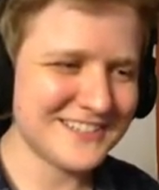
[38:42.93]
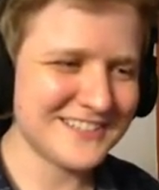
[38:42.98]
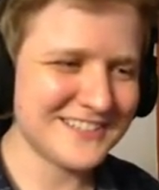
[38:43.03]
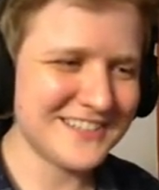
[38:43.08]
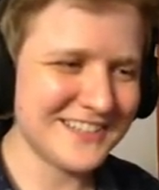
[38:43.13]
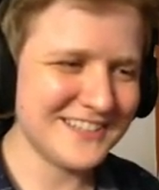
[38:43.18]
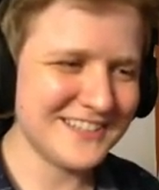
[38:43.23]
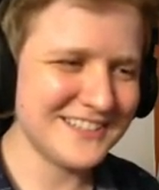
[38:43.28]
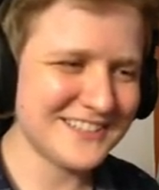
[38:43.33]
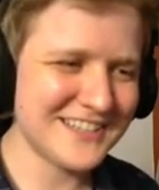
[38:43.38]

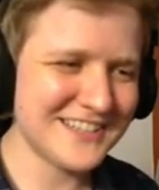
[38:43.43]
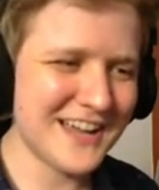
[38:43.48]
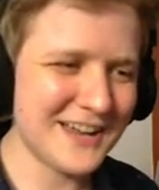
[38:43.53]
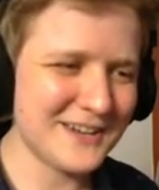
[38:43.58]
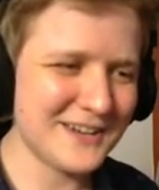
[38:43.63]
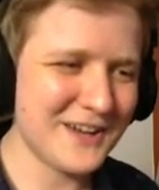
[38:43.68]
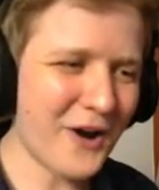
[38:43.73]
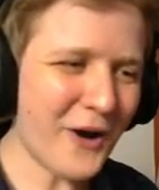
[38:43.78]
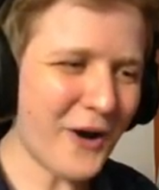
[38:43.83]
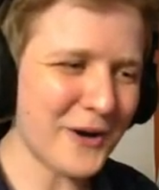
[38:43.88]
he, he's
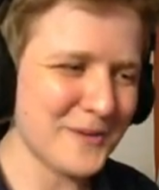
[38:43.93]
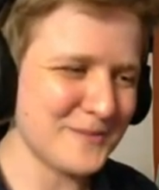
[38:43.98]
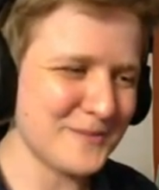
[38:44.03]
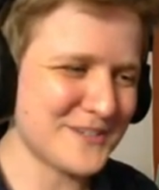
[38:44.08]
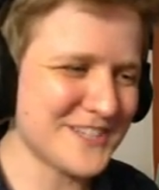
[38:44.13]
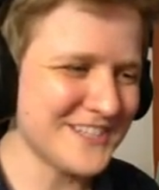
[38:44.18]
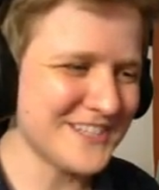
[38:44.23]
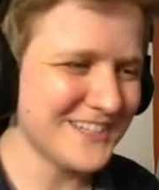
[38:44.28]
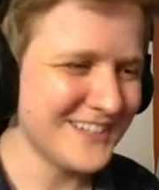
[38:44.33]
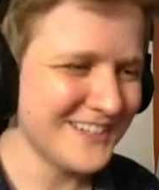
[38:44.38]
not
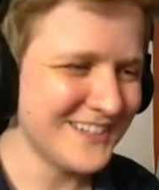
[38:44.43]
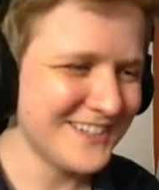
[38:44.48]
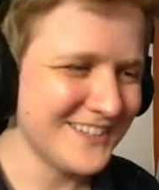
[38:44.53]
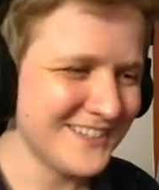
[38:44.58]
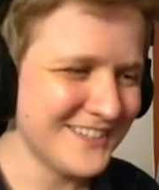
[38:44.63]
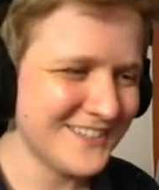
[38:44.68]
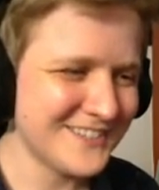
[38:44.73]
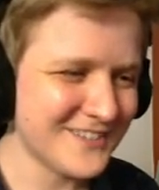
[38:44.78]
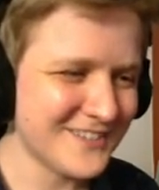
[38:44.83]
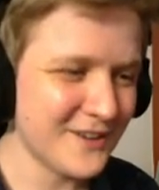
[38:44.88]
armed.
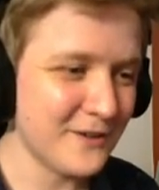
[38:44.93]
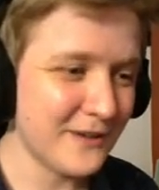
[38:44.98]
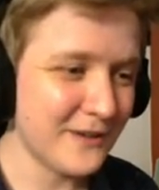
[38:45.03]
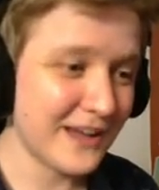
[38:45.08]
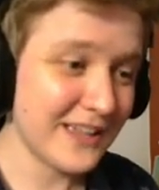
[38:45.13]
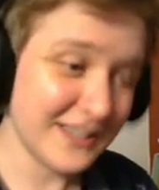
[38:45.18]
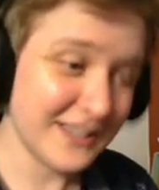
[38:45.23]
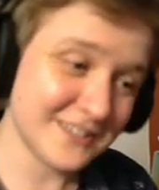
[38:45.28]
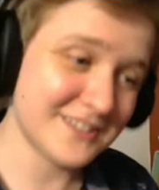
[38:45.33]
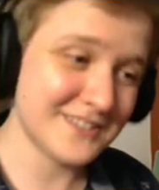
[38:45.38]
So I
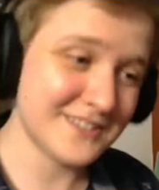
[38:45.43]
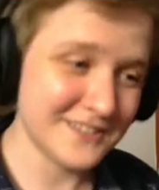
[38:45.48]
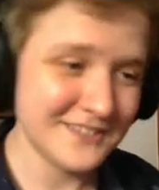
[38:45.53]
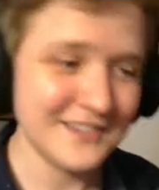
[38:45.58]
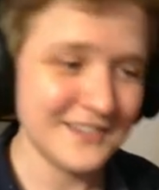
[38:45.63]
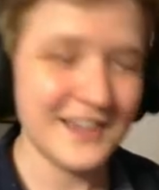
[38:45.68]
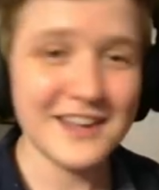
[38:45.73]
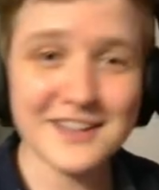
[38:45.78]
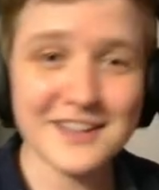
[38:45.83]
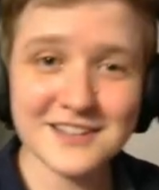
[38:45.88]
guess
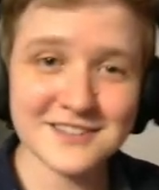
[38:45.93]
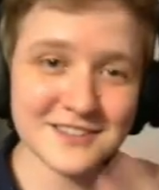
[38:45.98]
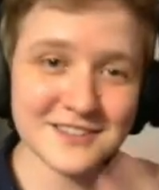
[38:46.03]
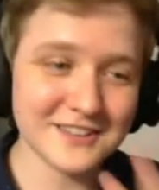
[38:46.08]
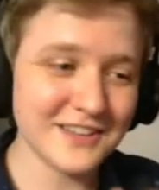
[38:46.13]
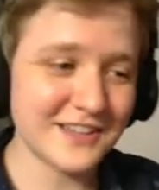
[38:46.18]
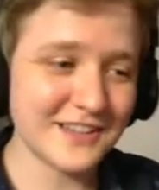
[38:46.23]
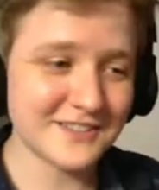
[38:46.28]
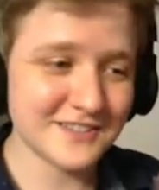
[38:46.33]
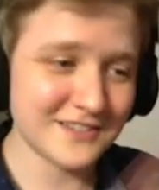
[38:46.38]
I guess the
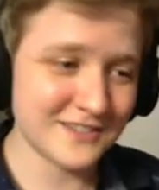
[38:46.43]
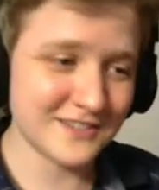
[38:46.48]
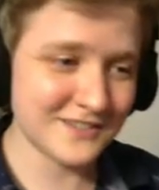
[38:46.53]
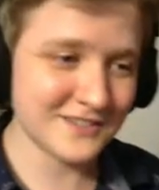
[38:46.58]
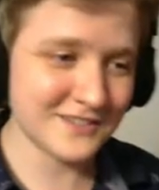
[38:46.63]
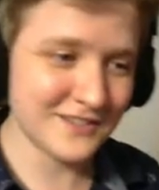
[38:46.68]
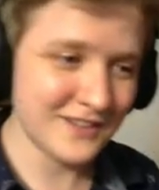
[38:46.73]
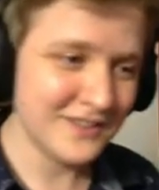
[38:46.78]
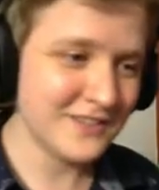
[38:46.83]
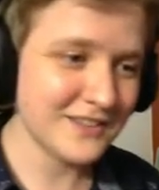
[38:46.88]

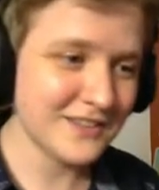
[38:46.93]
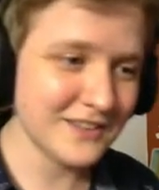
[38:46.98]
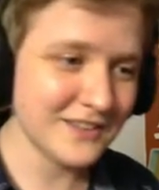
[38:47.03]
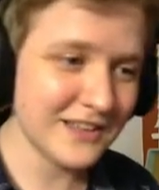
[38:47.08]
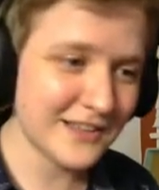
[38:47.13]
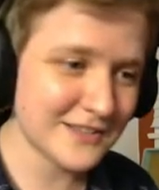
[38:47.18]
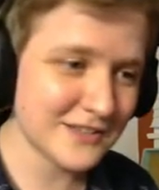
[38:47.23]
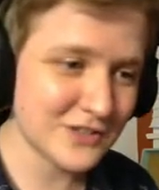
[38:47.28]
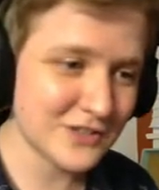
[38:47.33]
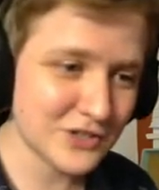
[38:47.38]
lesson the
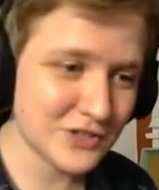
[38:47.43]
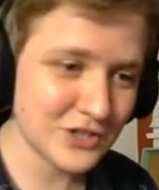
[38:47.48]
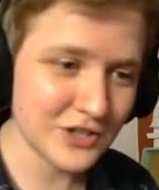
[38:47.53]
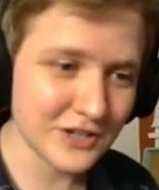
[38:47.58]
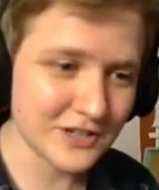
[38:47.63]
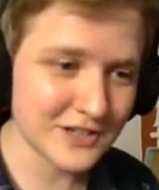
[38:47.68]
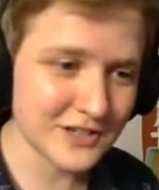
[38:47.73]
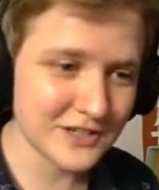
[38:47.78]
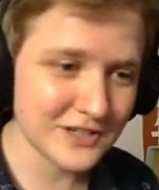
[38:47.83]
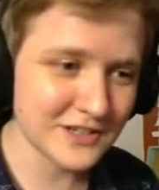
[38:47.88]
lesson took
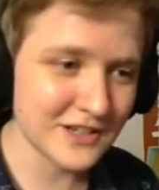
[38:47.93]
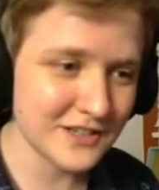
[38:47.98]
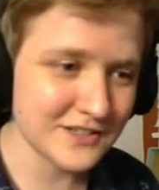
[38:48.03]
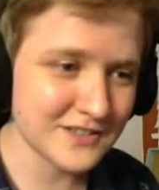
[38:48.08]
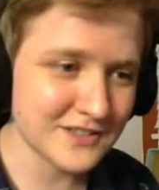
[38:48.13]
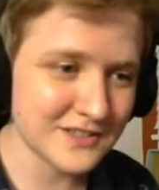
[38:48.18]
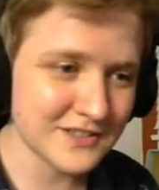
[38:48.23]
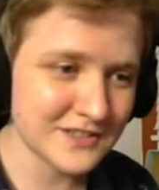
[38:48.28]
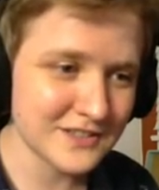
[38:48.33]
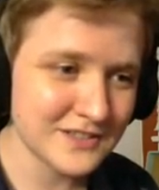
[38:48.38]

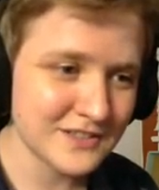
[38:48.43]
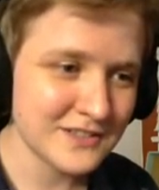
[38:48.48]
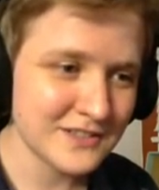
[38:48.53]
because